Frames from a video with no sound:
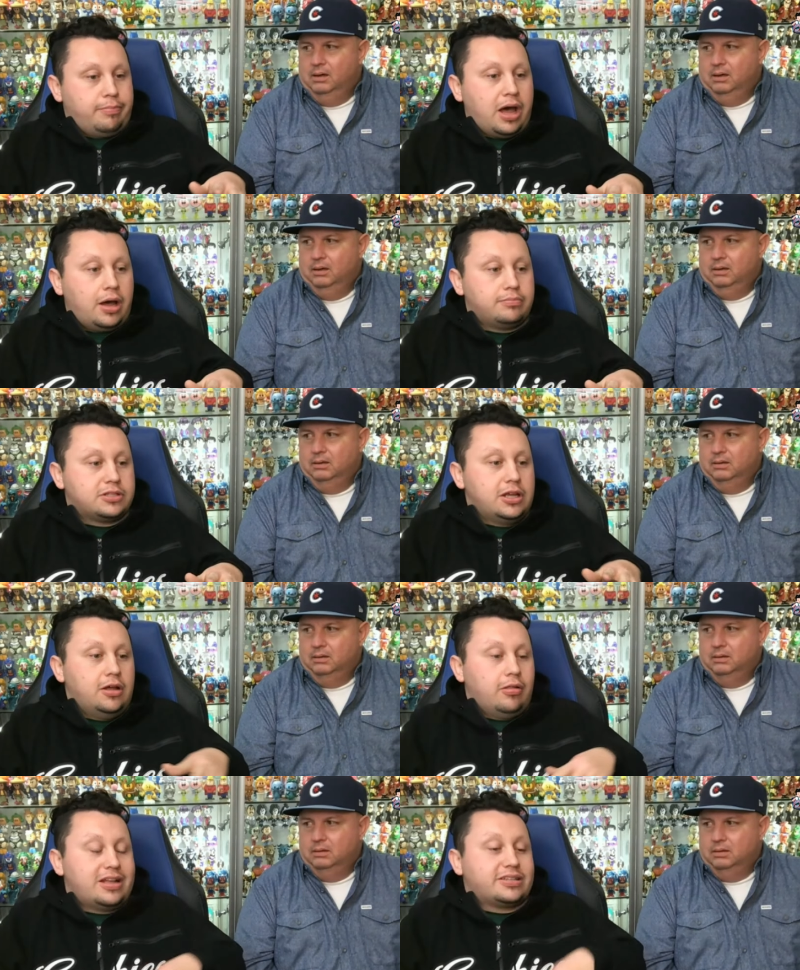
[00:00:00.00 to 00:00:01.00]
Speaker 1: pops.
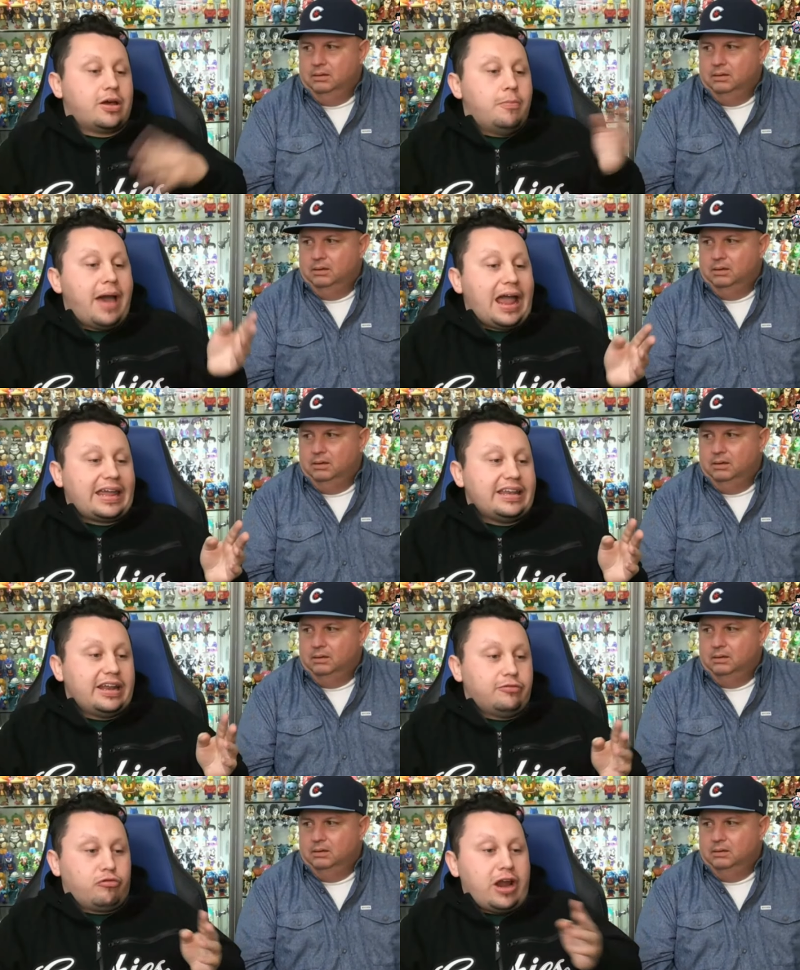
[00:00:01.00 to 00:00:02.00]
Let's go back in
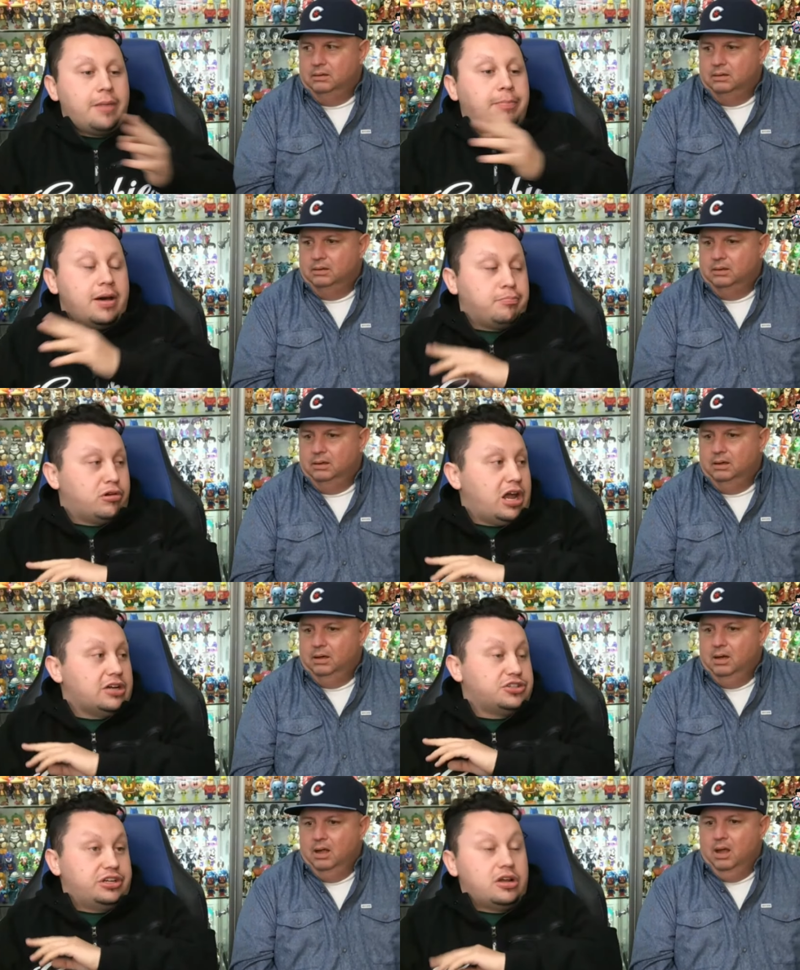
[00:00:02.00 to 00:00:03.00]
and ramp up
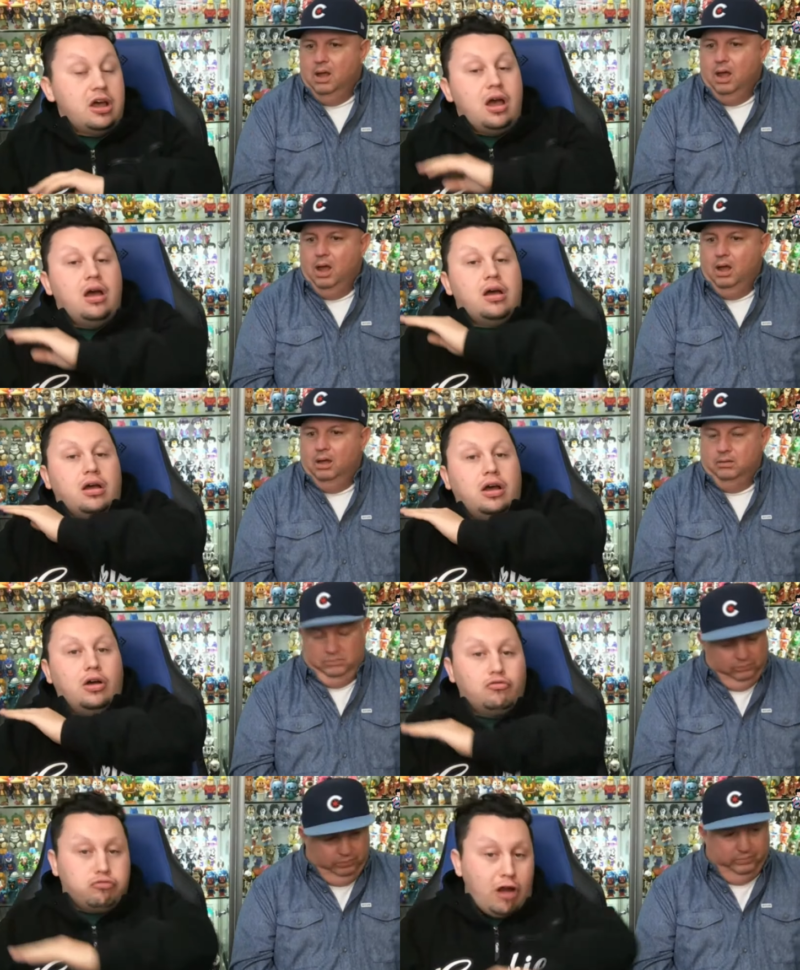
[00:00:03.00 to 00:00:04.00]
production
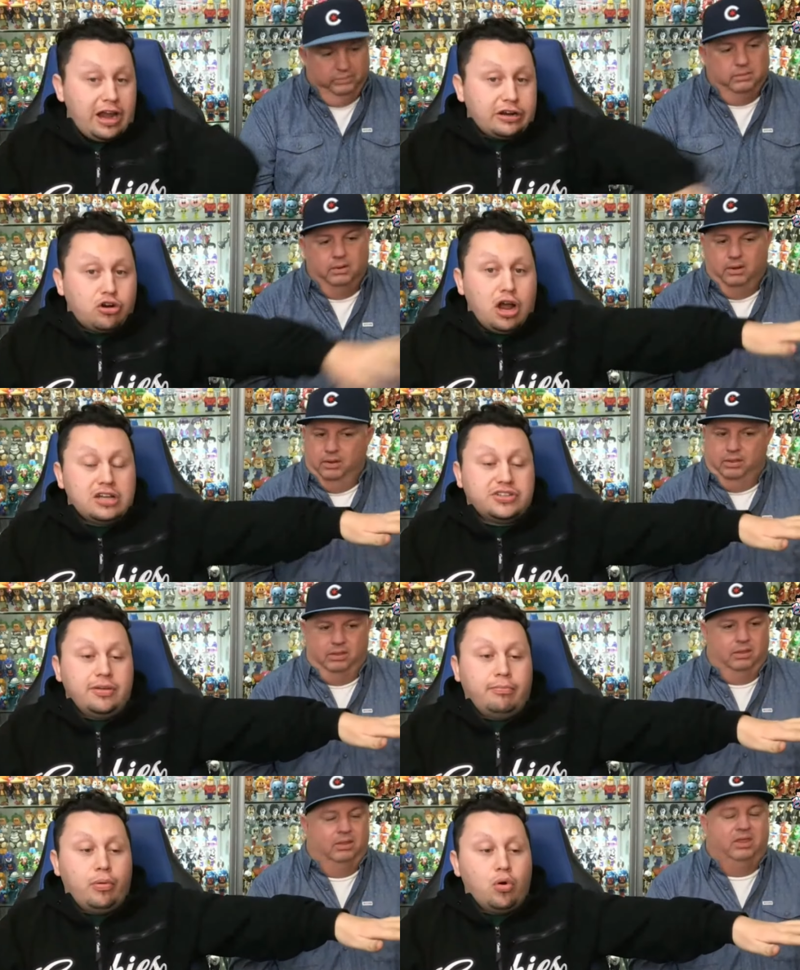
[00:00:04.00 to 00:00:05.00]
right across the
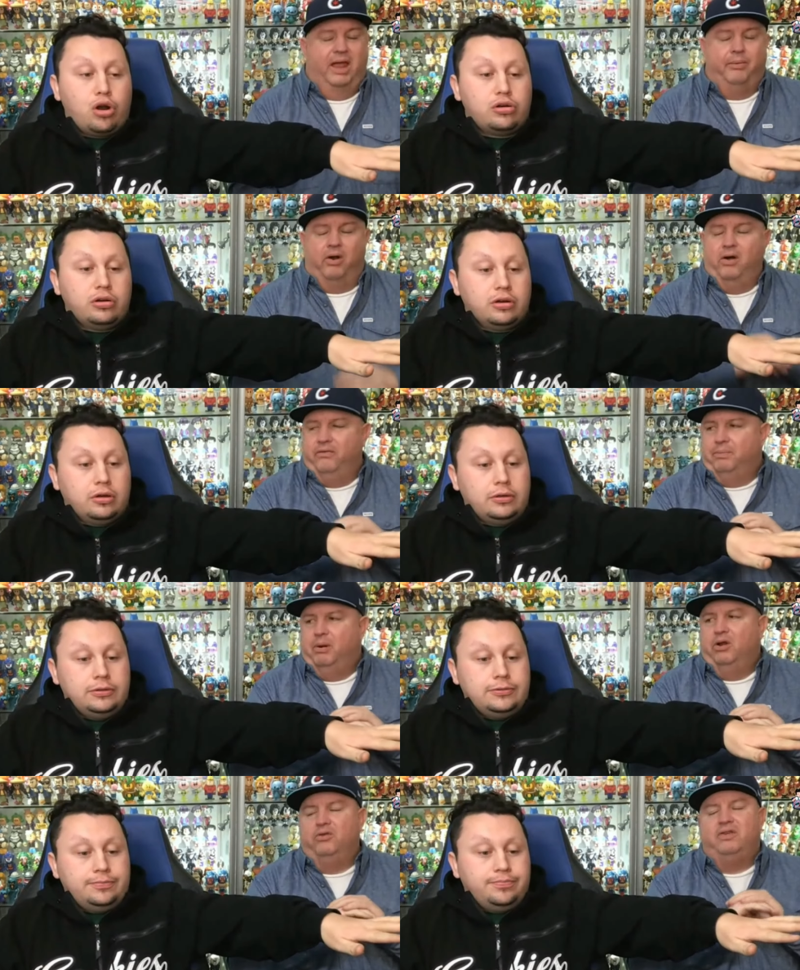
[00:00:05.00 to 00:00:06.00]
Speaker 2: board. They were
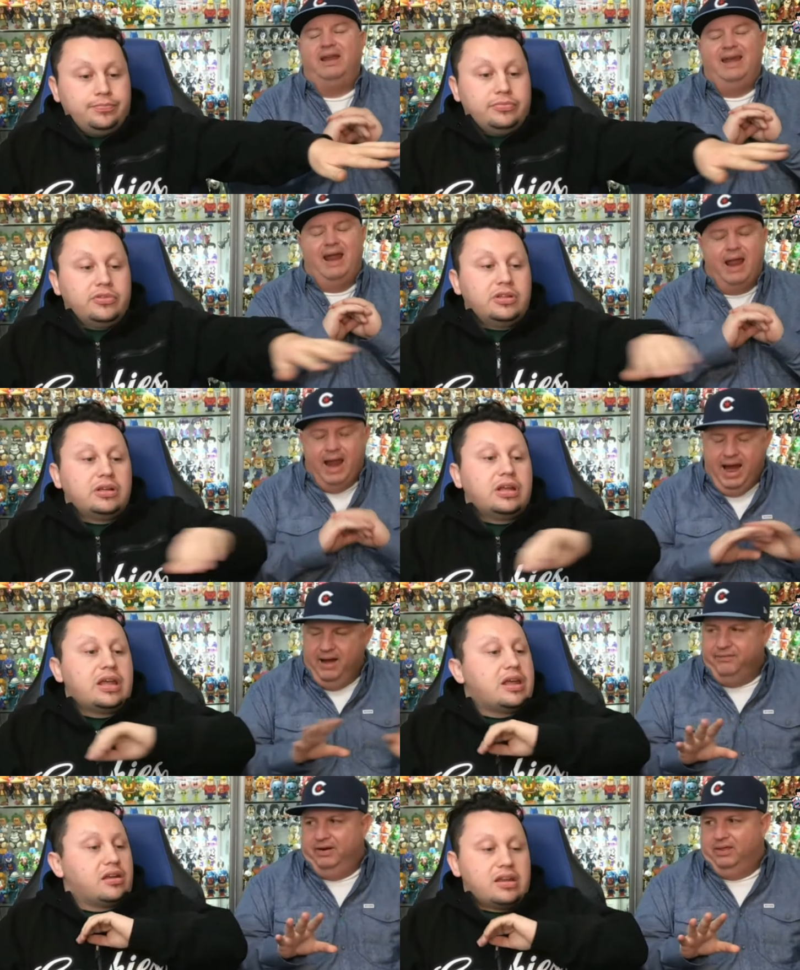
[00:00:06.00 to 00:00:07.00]
overproducing
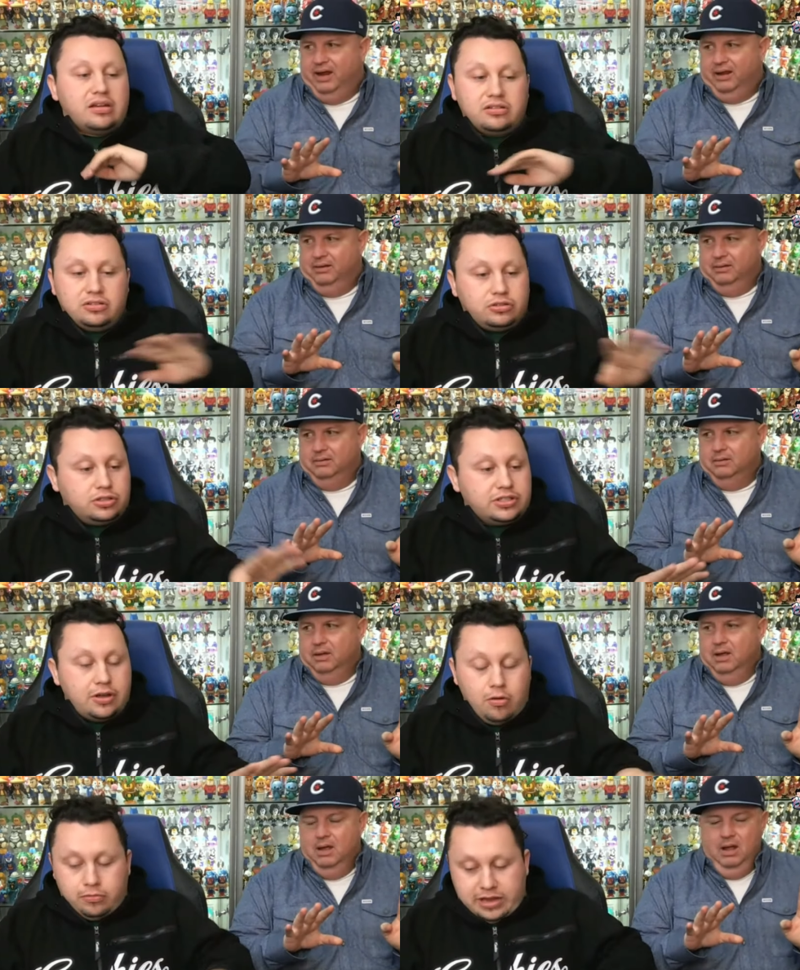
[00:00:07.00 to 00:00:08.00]
everything.
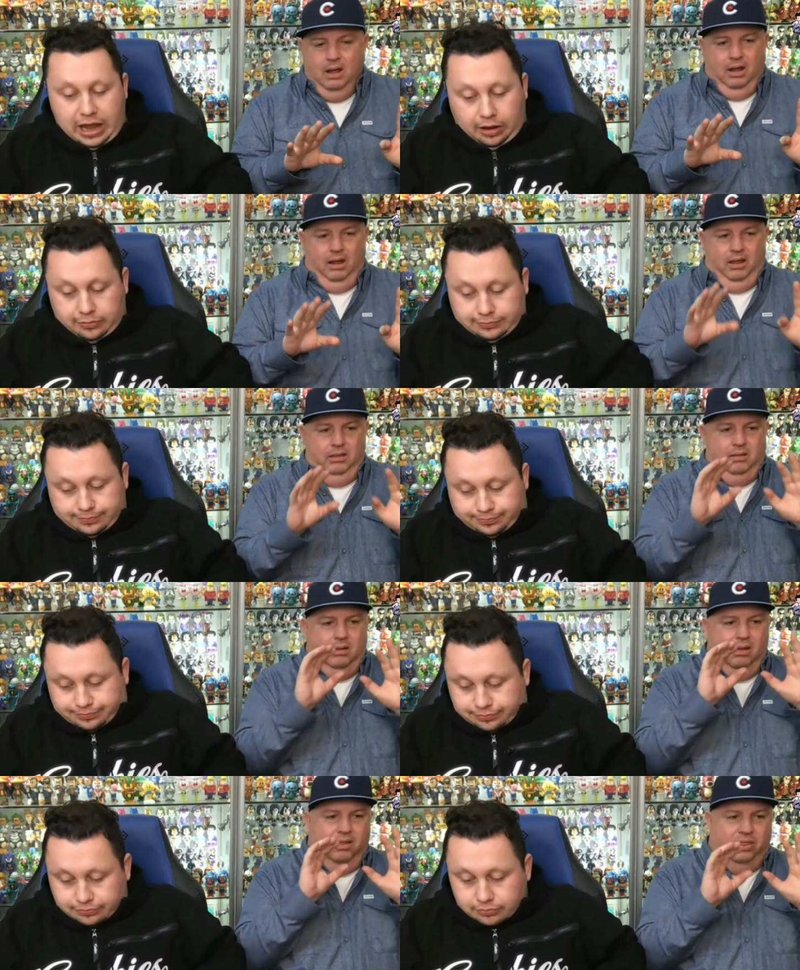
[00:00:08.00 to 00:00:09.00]
So yeah,
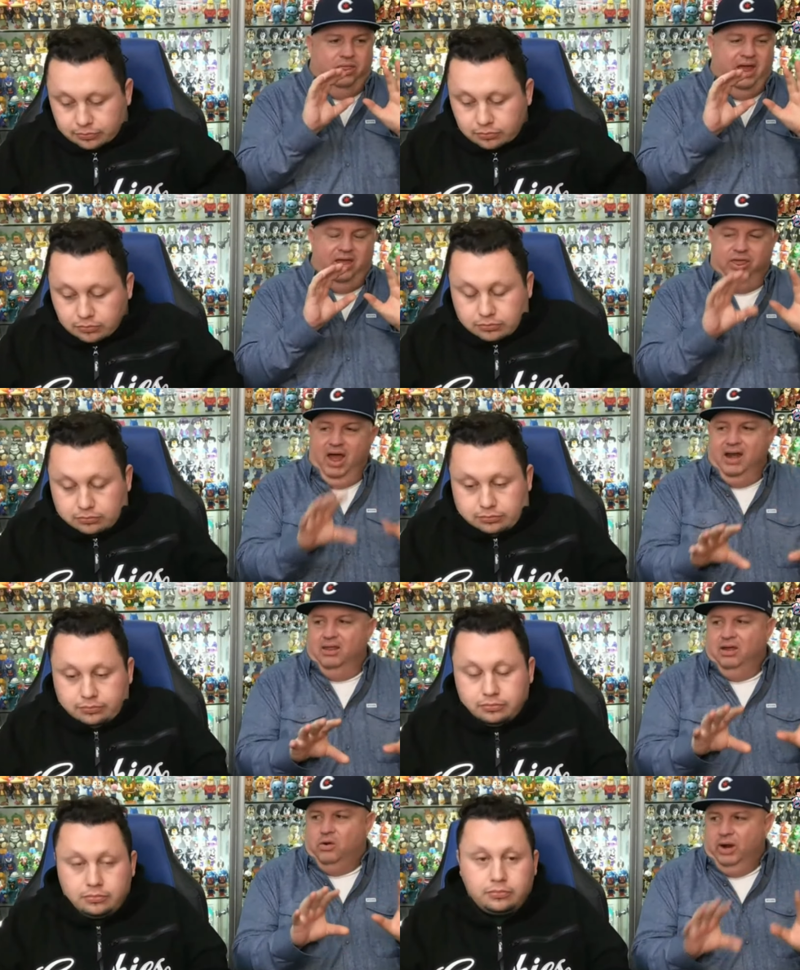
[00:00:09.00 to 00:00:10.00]
they thought
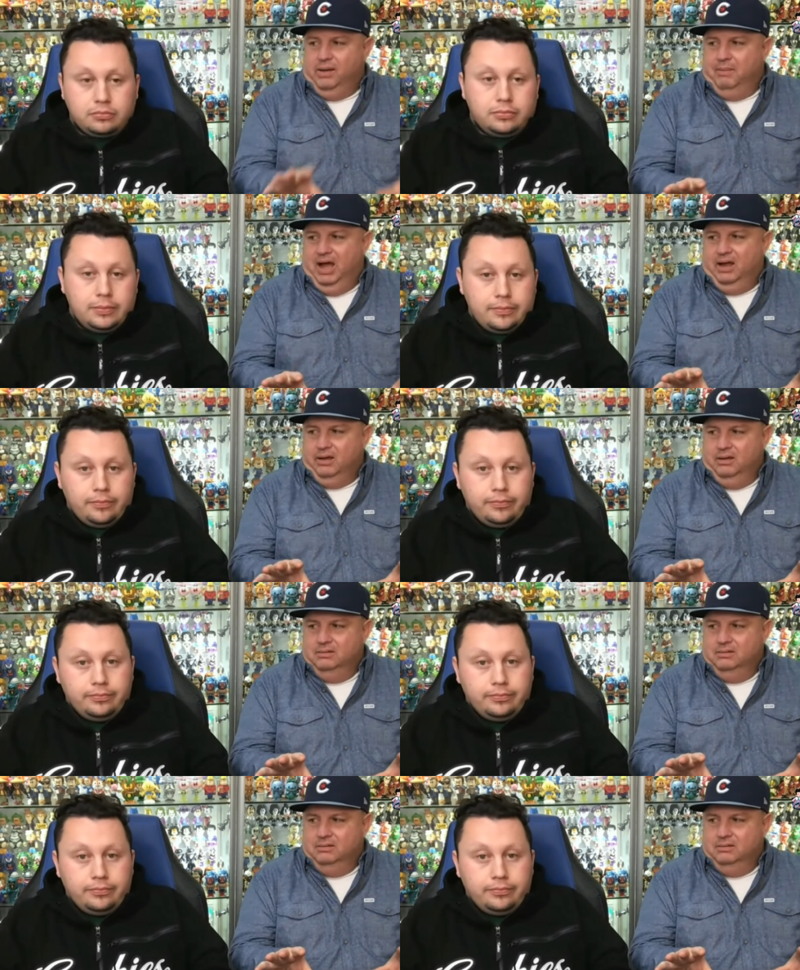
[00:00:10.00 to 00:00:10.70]
of the quick buck.